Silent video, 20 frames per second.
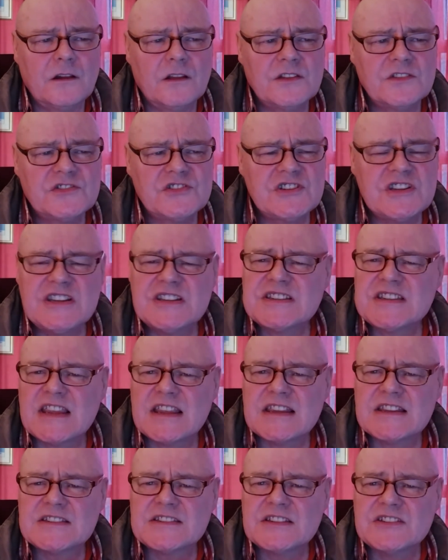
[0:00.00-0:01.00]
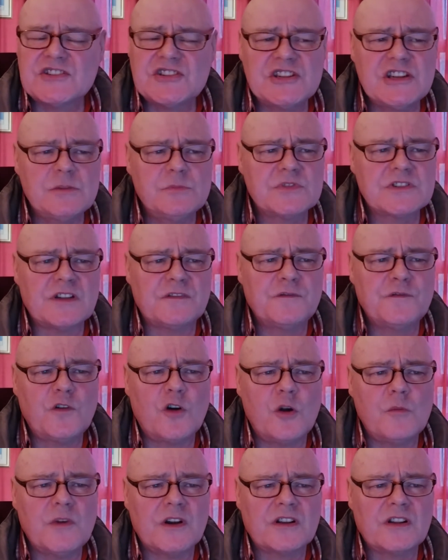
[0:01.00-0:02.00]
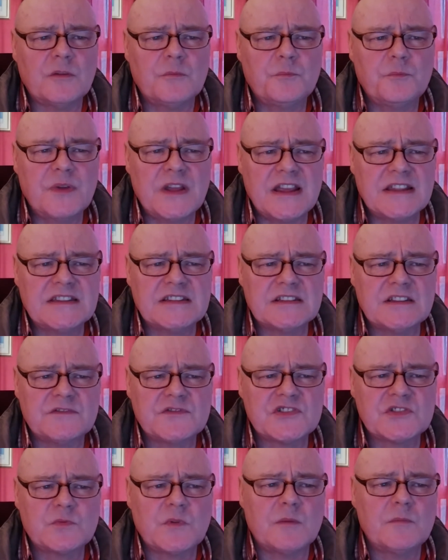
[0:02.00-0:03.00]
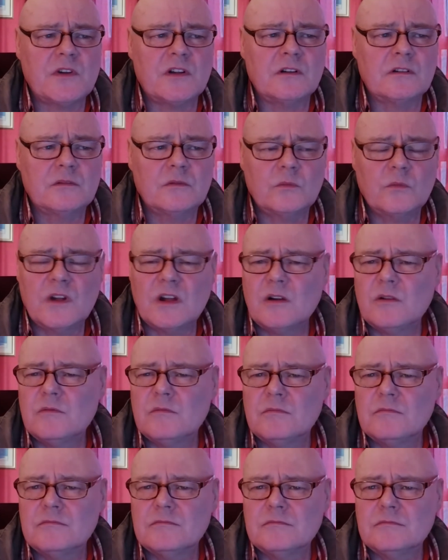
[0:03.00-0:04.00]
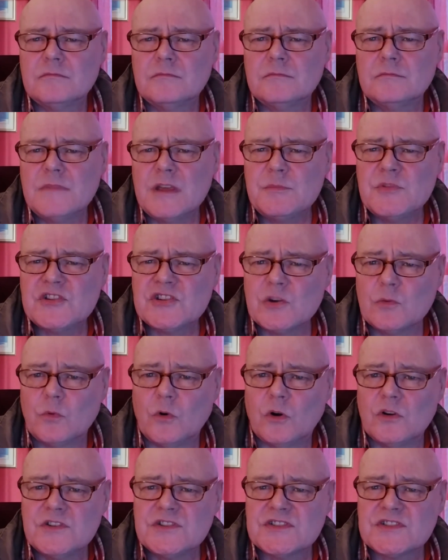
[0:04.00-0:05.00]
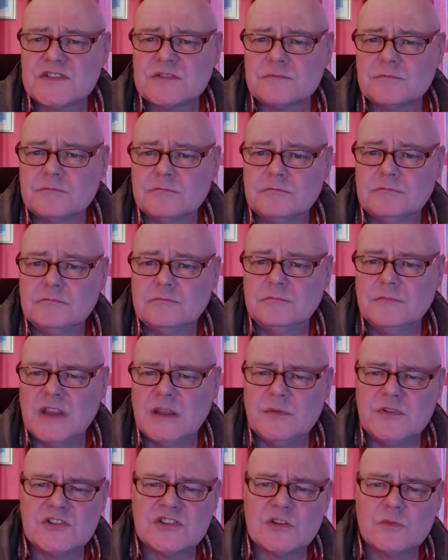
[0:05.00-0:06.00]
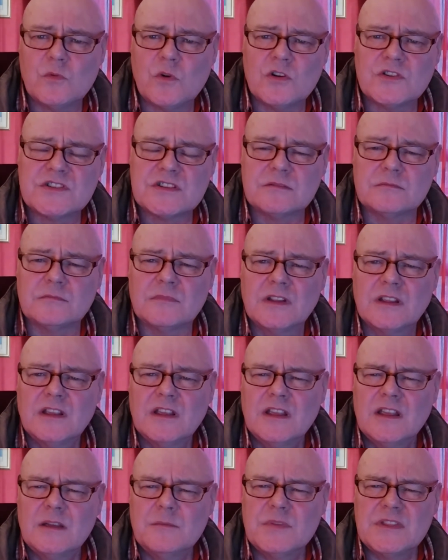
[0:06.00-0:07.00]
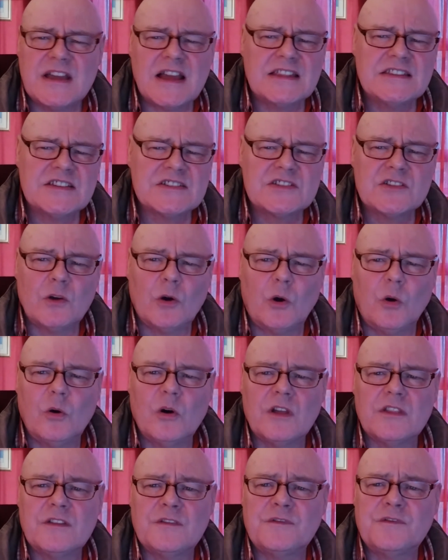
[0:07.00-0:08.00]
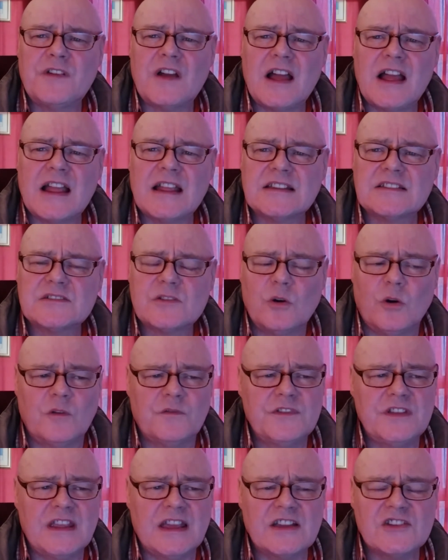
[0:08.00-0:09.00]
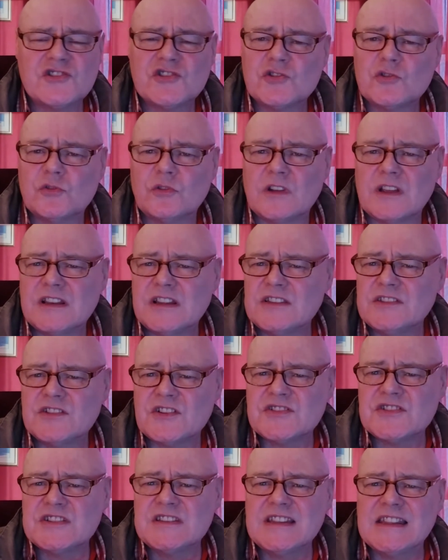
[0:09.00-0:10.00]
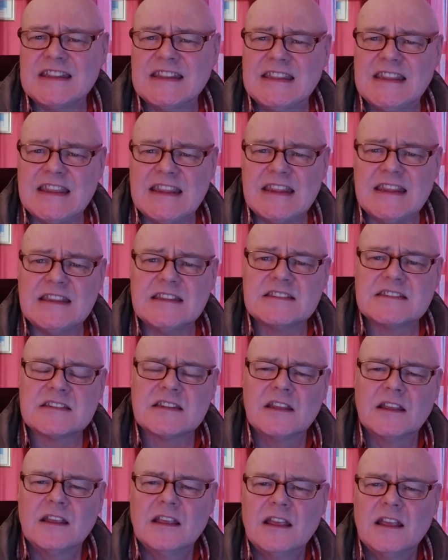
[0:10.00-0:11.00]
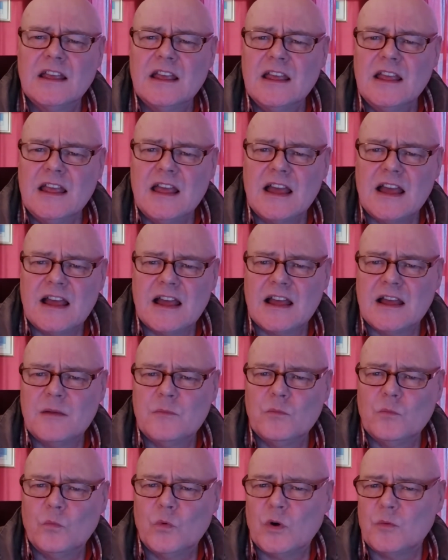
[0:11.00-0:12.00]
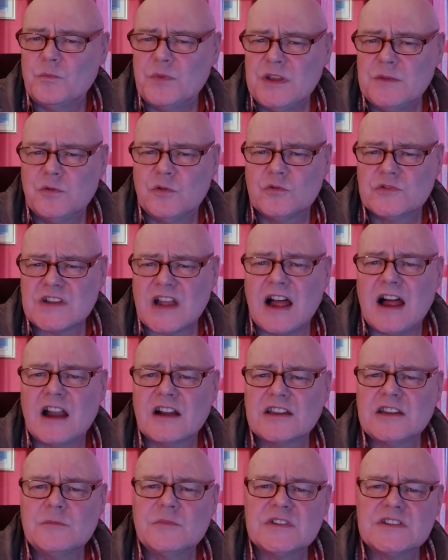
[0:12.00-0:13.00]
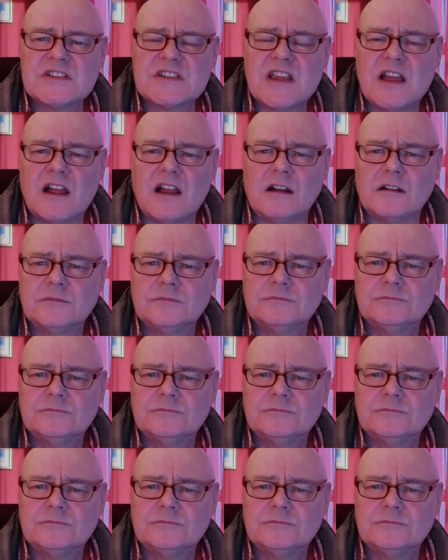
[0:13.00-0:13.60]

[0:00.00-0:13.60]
She says that she was a former competitive swimmer. Well, maybe she was, maybe she wasn't. But that doesn't alter the fact of the issue, and it doesn't negate what people's arguments are